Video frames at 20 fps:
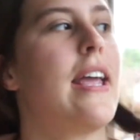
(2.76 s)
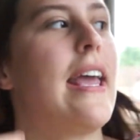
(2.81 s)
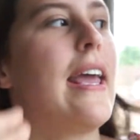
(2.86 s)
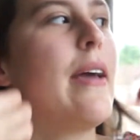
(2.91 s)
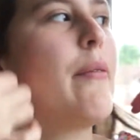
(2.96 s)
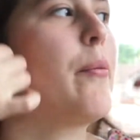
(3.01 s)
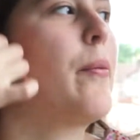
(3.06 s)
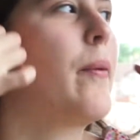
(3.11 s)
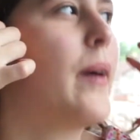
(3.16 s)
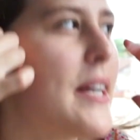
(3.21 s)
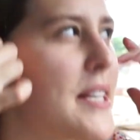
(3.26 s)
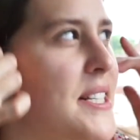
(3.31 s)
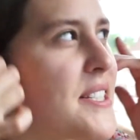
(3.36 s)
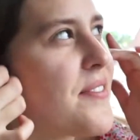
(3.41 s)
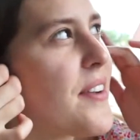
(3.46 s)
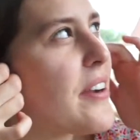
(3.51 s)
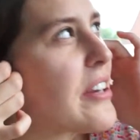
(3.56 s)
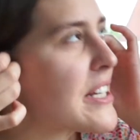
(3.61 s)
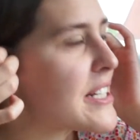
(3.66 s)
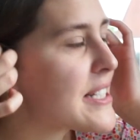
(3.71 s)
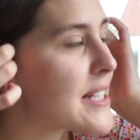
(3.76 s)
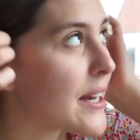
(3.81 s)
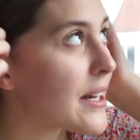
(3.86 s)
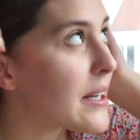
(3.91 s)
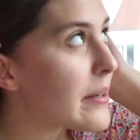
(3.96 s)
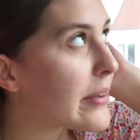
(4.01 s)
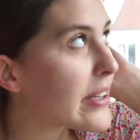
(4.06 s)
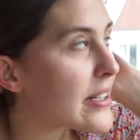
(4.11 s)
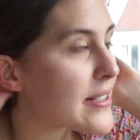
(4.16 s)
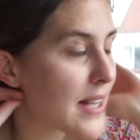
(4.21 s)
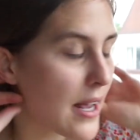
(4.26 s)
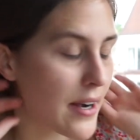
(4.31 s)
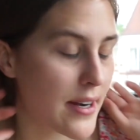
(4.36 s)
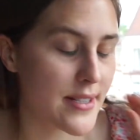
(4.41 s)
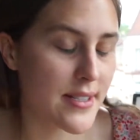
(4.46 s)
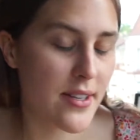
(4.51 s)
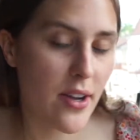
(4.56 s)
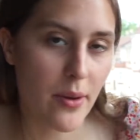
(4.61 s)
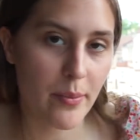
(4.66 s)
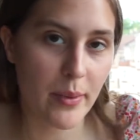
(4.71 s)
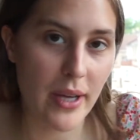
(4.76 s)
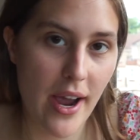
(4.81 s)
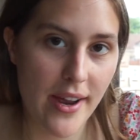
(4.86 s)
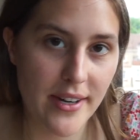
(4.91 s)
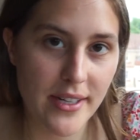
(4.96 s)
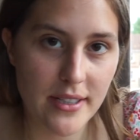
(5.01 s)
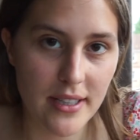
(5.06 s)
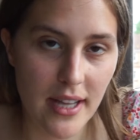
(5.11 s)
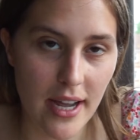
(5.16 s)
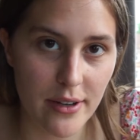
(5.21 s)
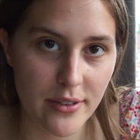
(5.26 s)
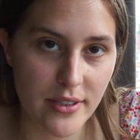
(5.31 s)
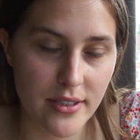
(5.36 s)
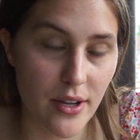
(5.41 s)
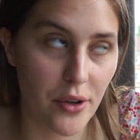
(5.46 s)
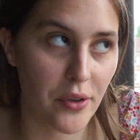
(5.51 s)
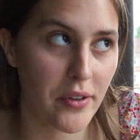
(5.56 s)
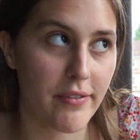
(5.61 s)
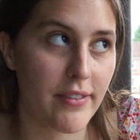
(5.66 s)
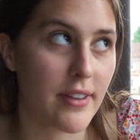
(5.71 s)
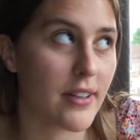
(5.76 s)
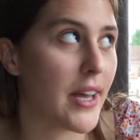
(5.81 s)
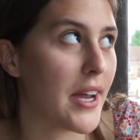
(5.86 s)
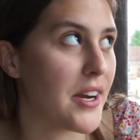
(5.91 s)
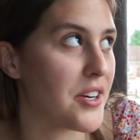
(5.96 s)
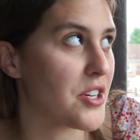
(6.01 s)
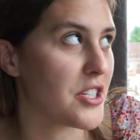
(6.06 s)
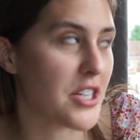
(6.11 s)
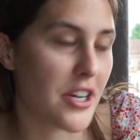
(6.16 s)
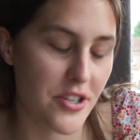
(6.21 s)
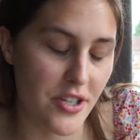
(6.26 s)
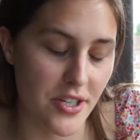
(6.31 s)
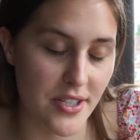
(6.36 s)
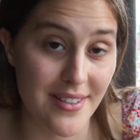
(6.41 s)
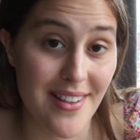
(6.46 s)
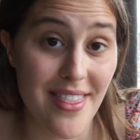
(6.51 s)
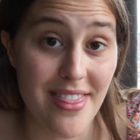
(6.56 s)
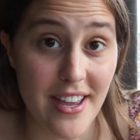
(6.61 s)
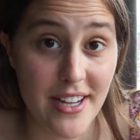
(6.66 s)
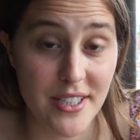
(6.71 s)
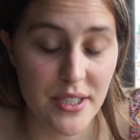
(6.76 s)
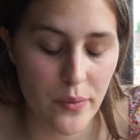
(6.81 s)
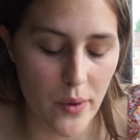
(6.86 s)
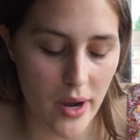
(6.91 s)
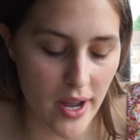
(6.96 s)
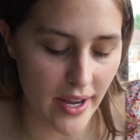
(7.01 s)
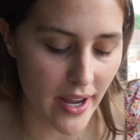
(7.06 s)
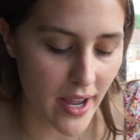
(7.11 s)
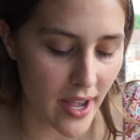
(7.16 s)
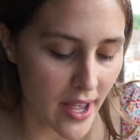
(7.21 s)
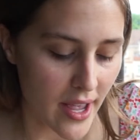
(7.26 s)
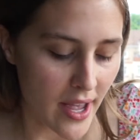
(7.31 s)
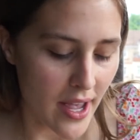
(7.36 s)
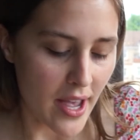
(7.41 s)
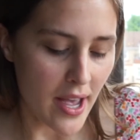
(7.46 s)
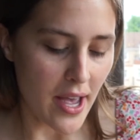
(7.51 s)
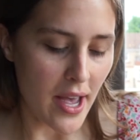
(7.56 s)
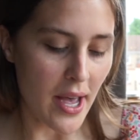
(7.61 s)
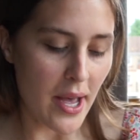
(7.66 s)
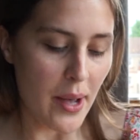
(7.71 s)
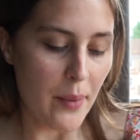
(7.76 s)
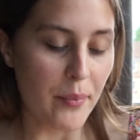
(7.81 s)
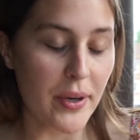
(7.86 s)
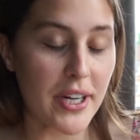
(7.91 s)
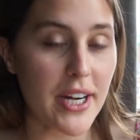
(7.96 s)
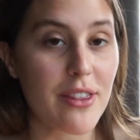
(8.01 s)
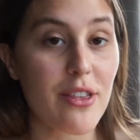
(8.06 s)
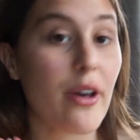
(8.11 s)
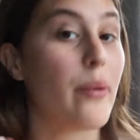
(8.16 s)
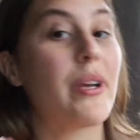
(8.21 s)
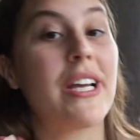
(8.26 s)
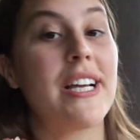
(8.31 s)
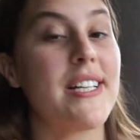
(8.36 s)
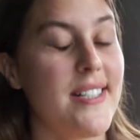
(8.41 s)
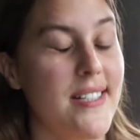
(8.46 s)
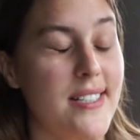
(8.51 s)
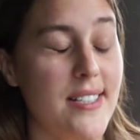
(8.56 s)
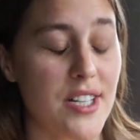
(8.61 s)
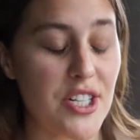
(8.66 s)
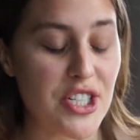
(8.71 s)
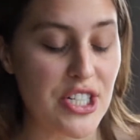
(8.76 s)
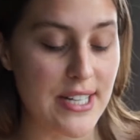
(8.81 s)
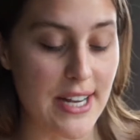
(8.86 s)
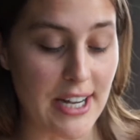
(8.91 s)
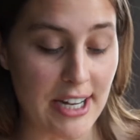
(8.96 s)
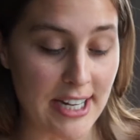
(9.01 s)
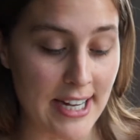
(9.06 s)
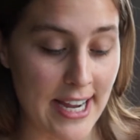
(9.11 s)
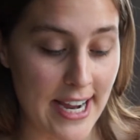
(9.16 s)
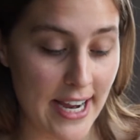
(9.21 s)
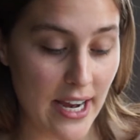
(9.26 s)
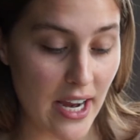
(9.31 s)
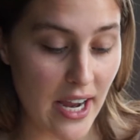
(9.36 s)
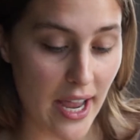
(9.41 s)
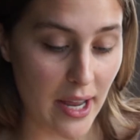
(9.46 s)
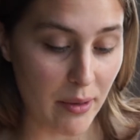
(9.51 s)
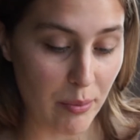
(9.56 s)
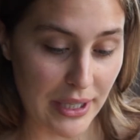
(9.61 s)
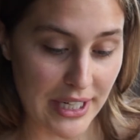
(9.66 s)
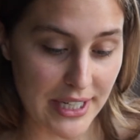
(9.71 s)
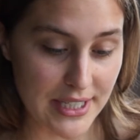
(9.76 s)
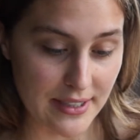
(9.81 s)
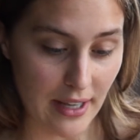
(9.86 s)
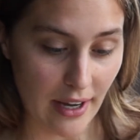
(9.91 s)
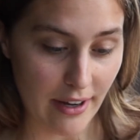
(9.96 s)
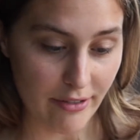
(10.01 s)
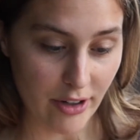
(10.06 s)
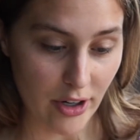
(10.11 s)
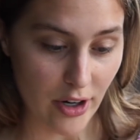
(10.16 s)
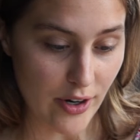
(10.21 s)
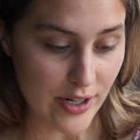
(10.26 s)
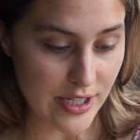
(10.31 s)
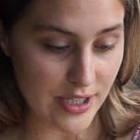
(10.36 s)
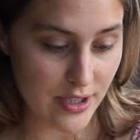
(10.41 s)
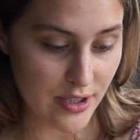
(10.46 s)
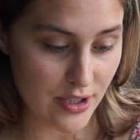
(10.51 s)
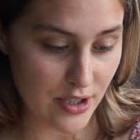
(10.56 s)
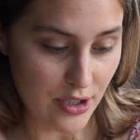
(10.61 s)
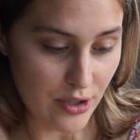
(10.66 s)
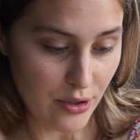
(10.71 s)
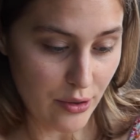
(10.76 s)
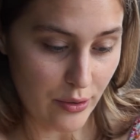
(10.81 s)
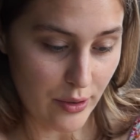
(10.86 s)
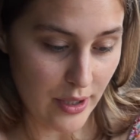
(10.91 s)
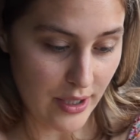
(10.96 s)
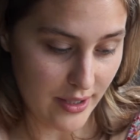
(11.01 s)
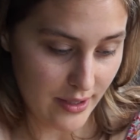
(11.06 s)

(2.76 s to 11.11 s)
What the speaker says: it was very sunny, but the sun has gone behind a cloud, so if the light changes, that's why. But I thought because it's such a sunny day and because I forgot to